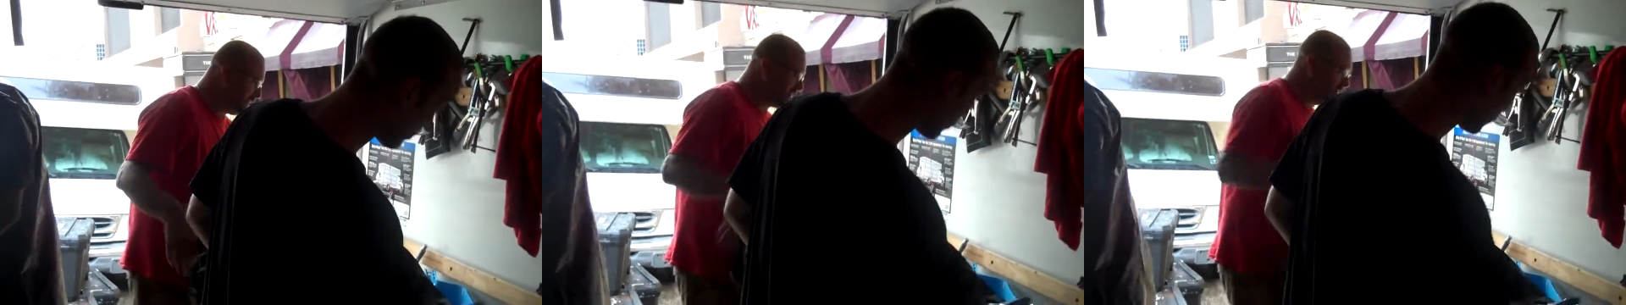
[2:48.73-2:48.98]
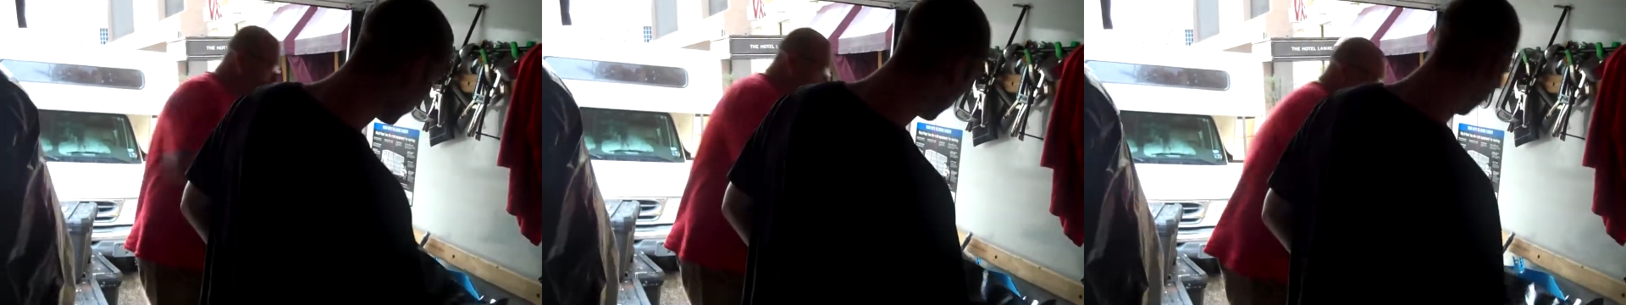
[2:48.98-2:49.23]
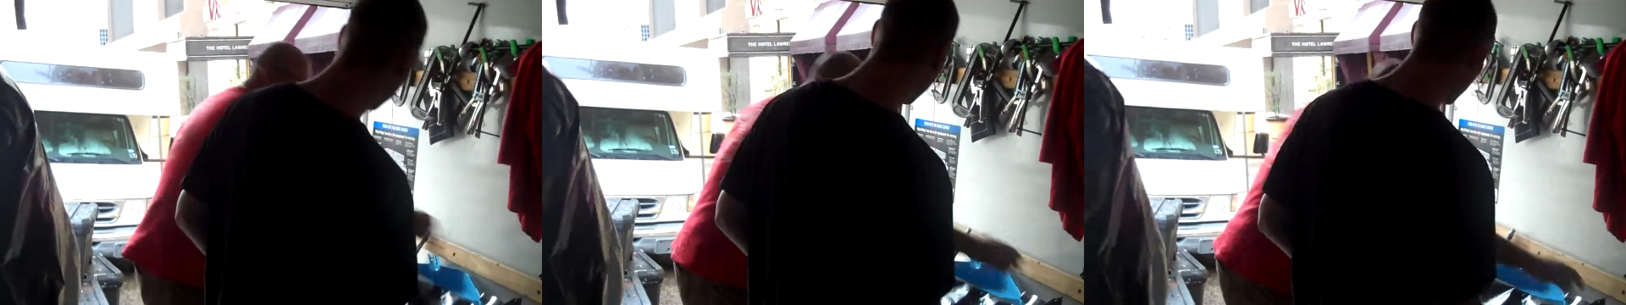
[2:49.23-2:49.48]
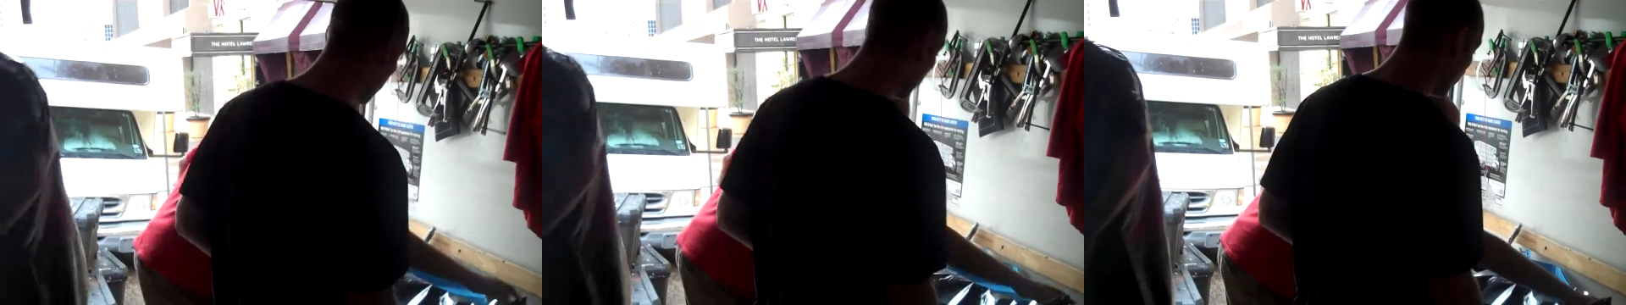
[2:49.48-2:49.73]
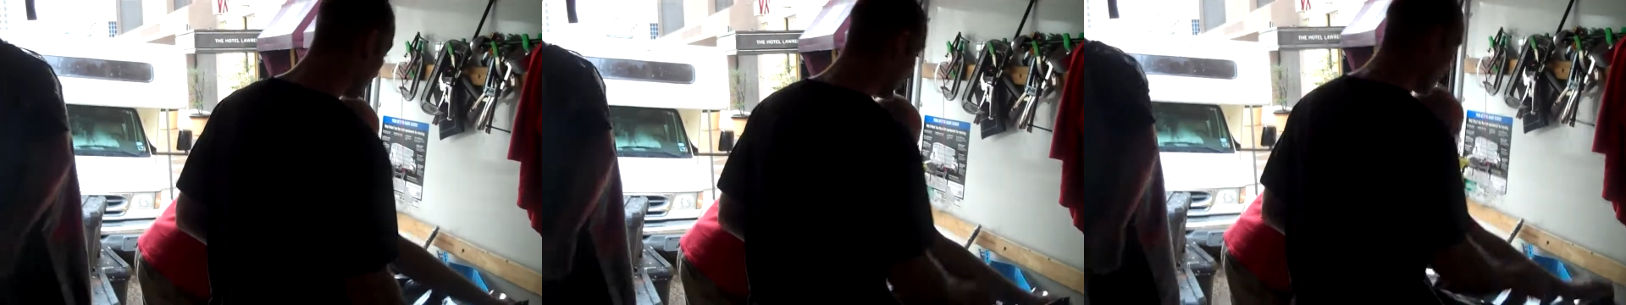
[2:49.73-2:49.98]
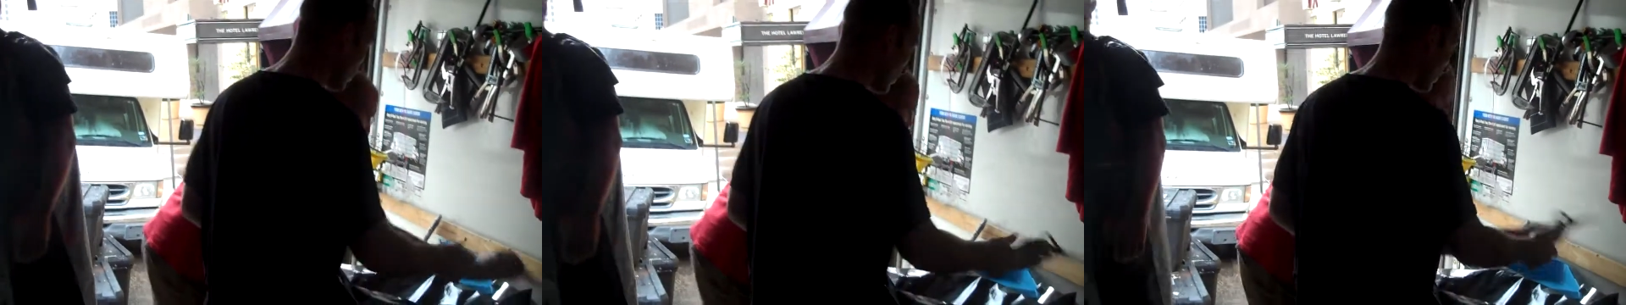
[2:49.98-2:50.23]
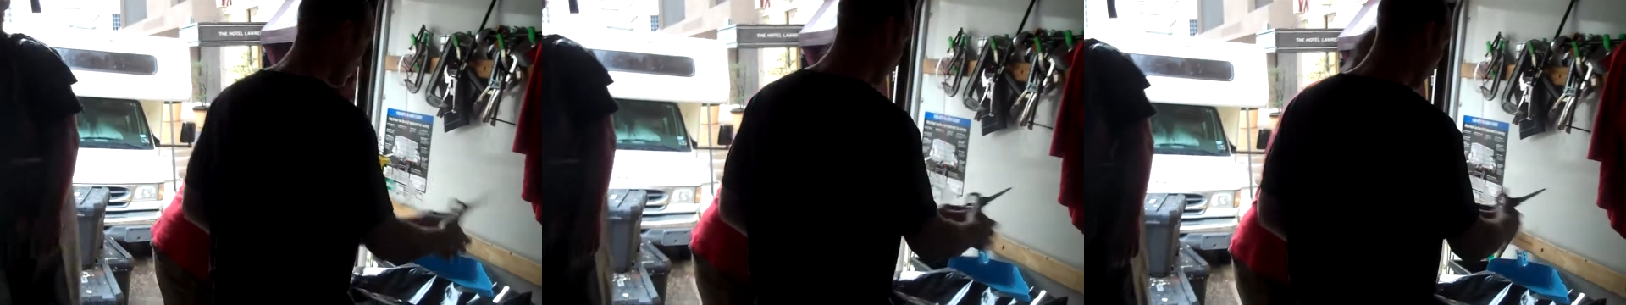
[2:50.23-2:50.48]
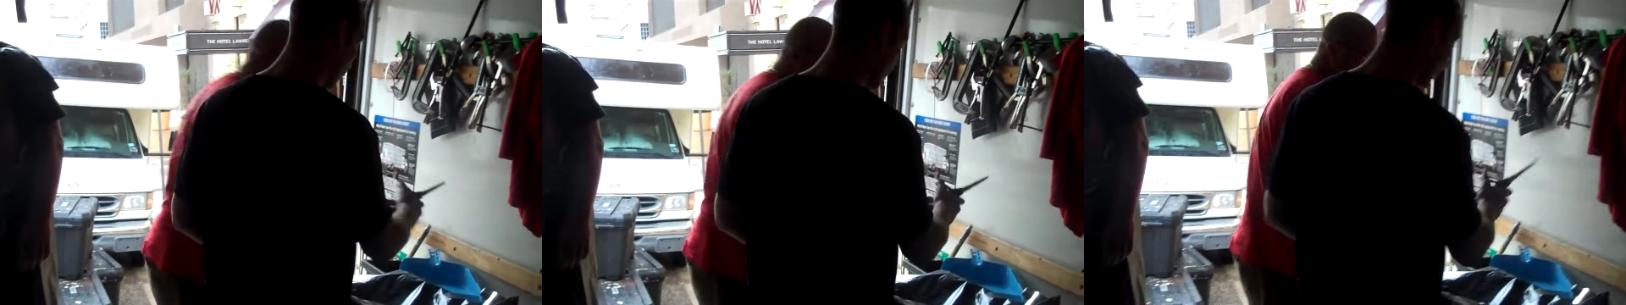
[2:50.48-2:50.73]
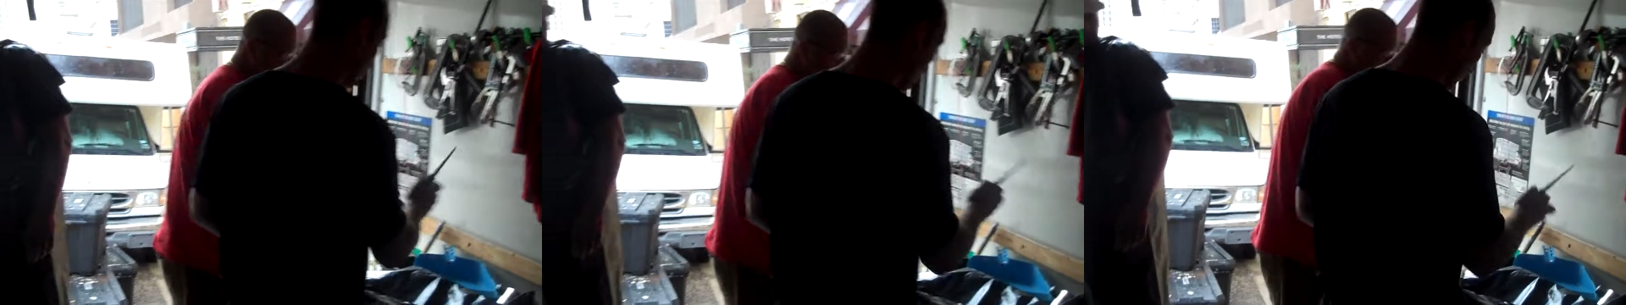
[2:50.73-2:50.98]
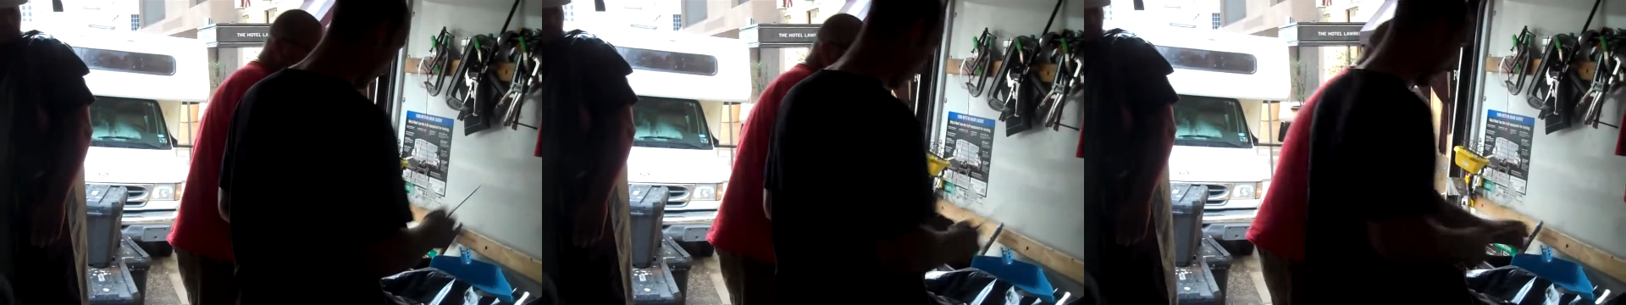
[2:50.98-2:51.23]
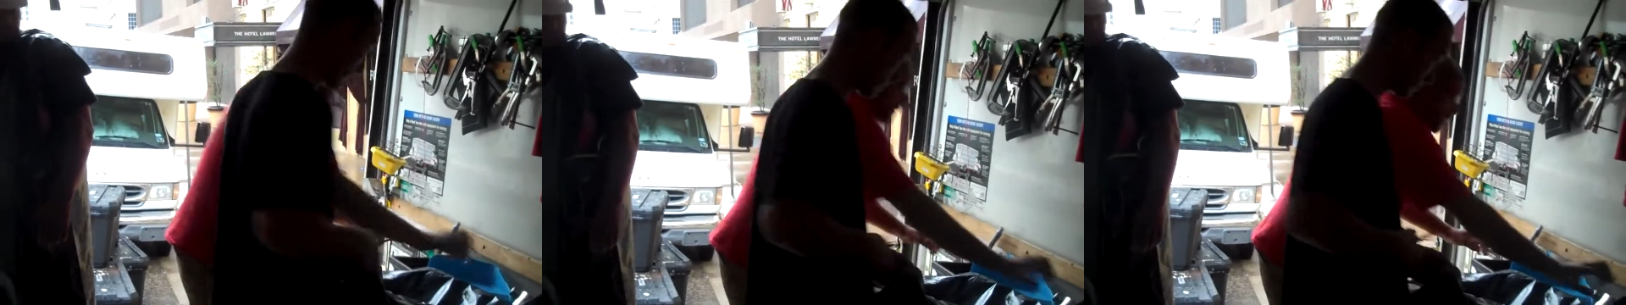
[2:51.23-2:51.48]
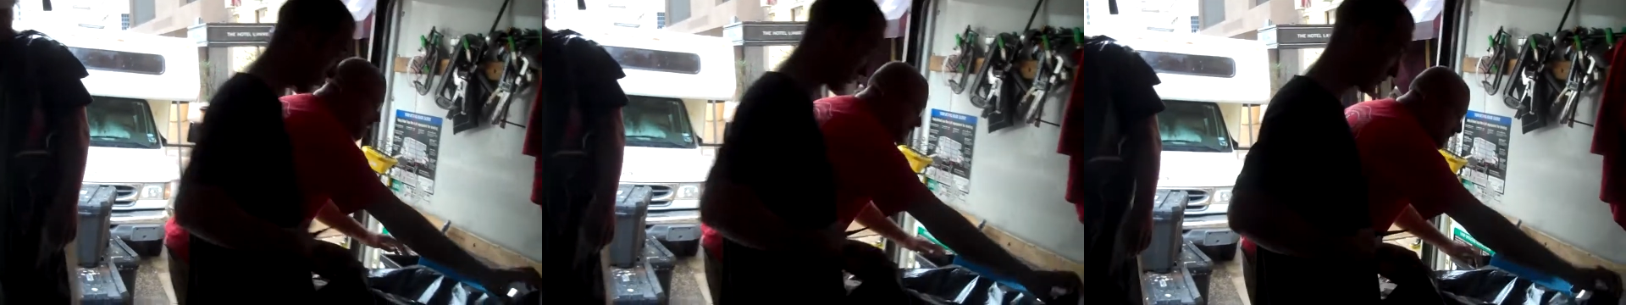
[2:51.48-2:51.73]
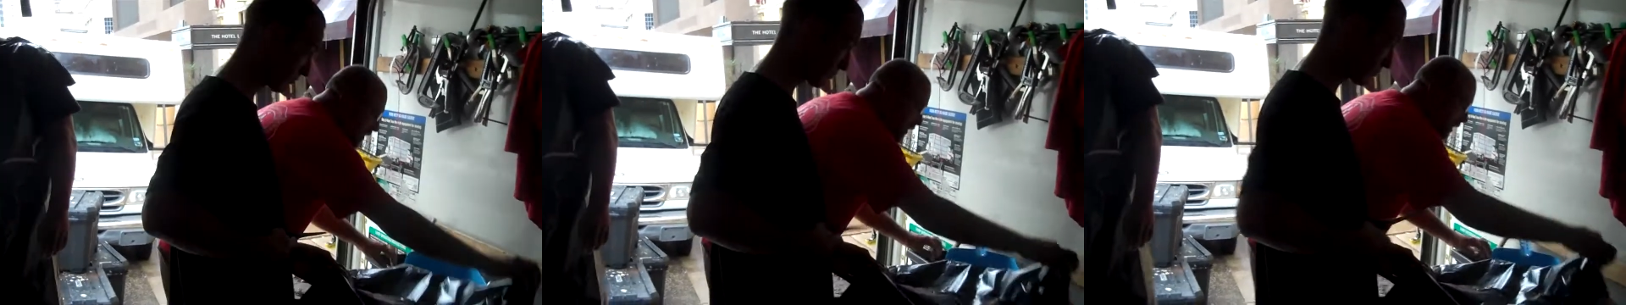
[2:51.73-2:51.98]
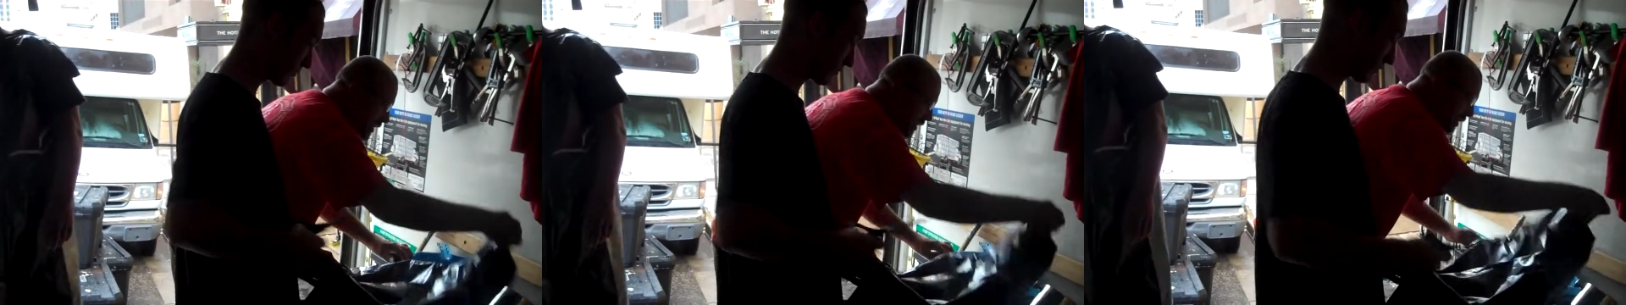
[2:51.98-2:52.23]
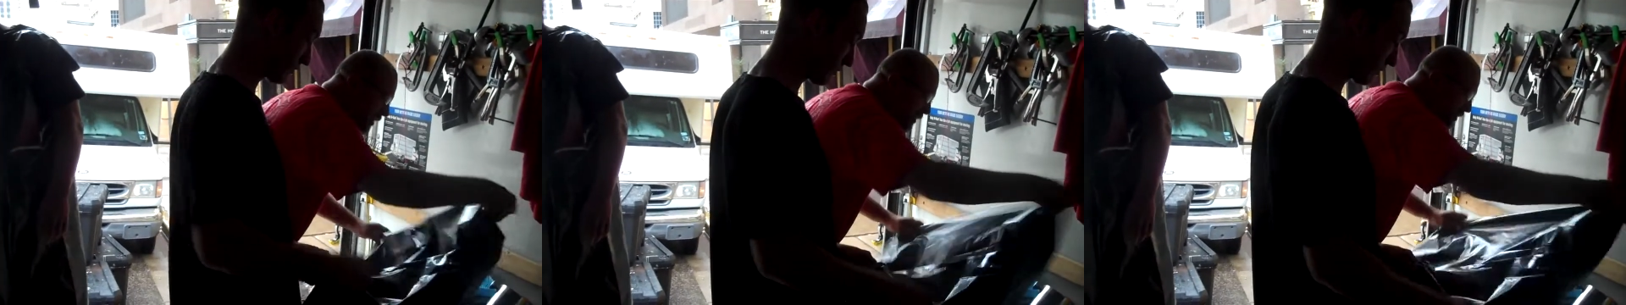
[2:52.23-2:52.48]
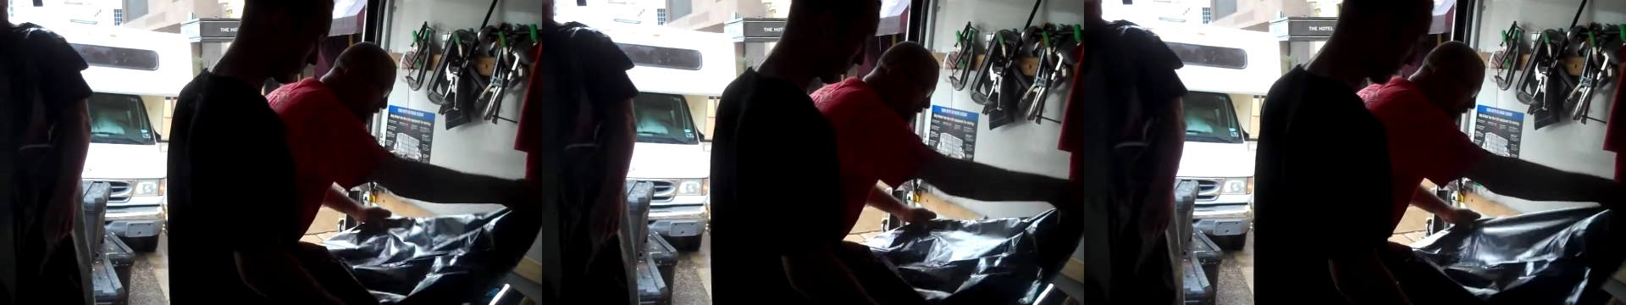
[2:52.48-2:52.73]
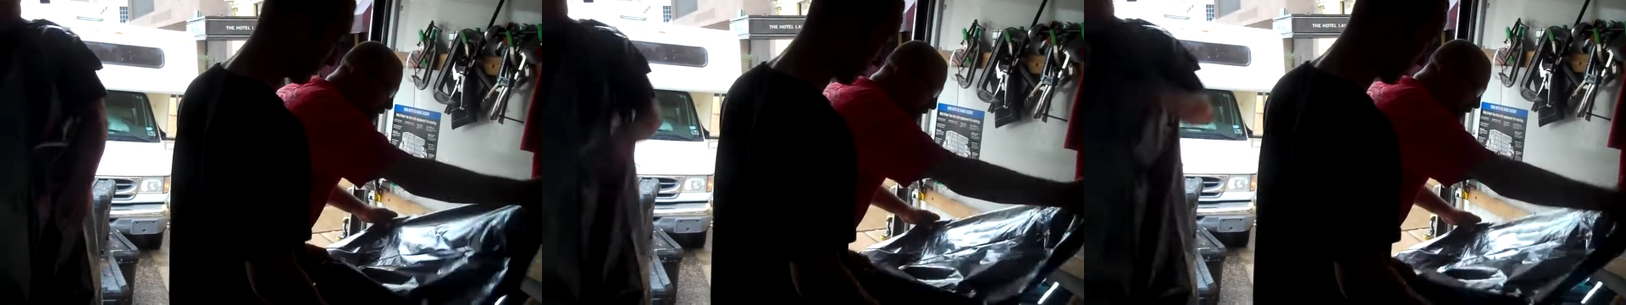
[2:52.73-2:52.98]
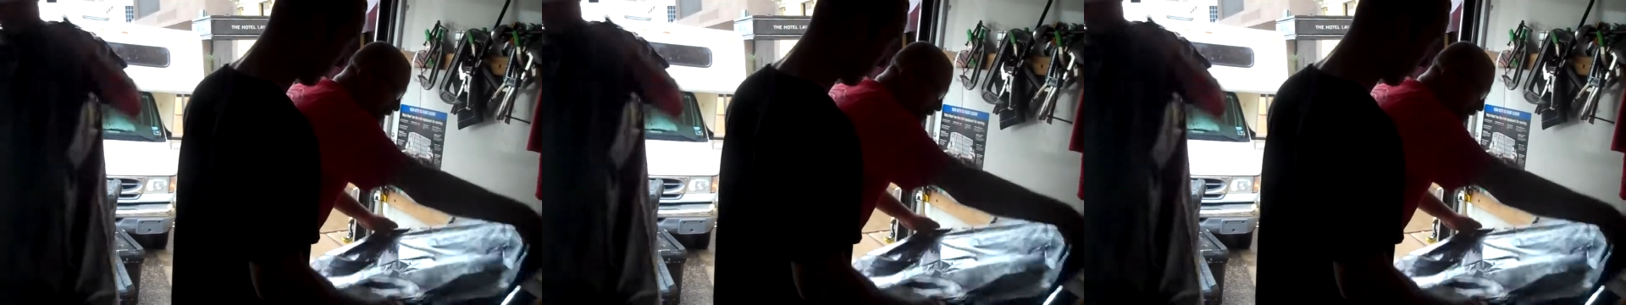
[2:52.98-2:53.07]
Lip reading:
(no speaker visible)